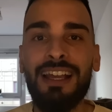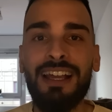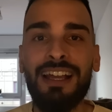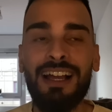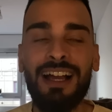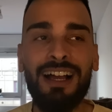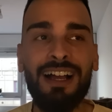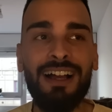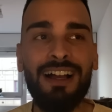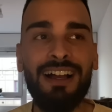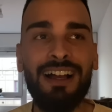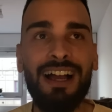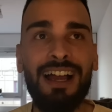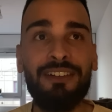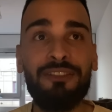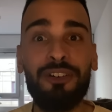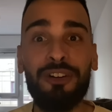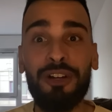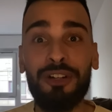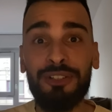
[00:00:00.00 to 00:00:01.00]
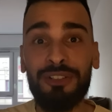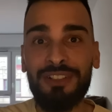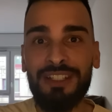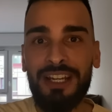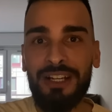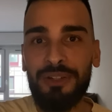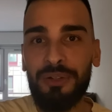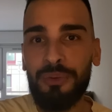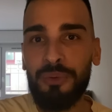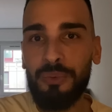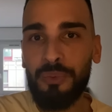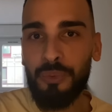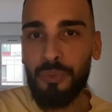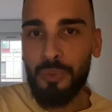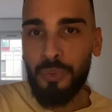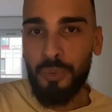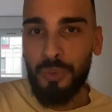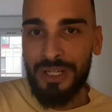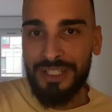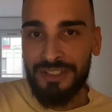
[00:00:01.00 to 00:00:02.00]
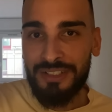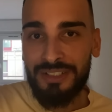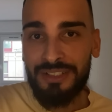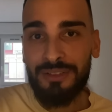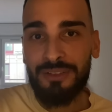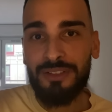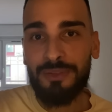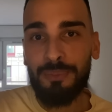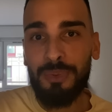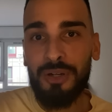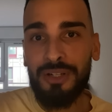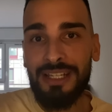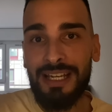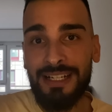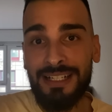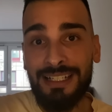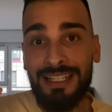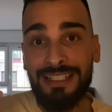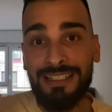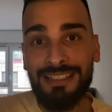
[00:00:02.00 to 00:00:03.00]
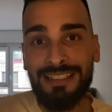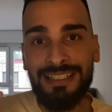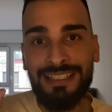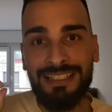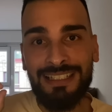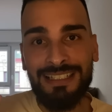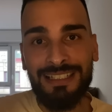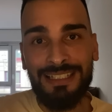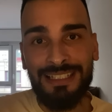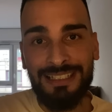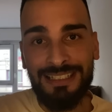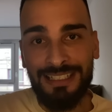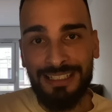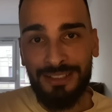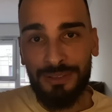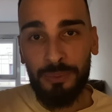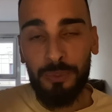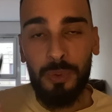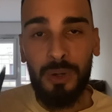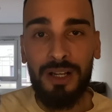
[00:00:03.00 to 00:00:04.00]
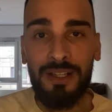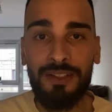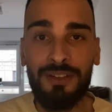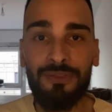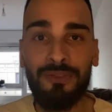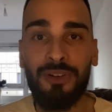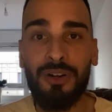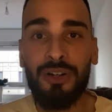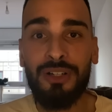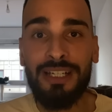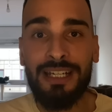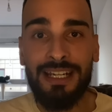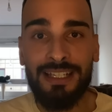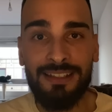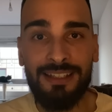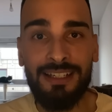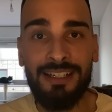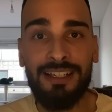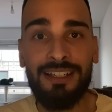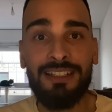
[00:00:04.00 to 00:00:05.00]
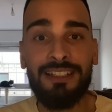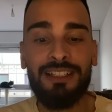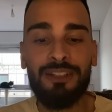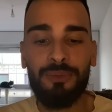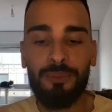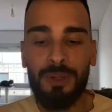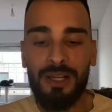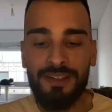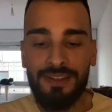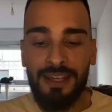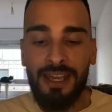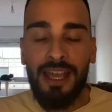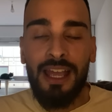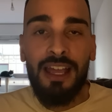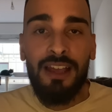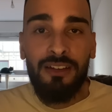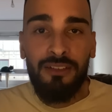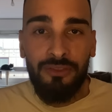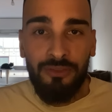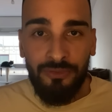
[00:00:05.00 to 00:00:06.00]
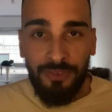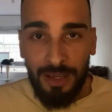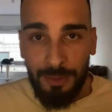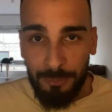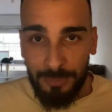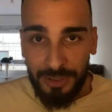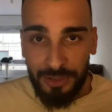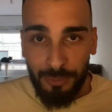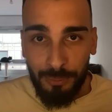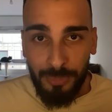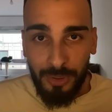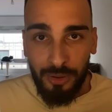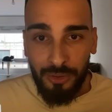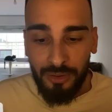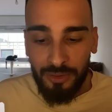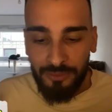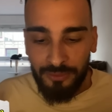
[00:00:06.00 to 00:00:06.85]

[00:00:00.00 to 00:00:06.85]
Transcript: I forgot to tell you which sport athlete this was for Netherlands. This was Femke Bol.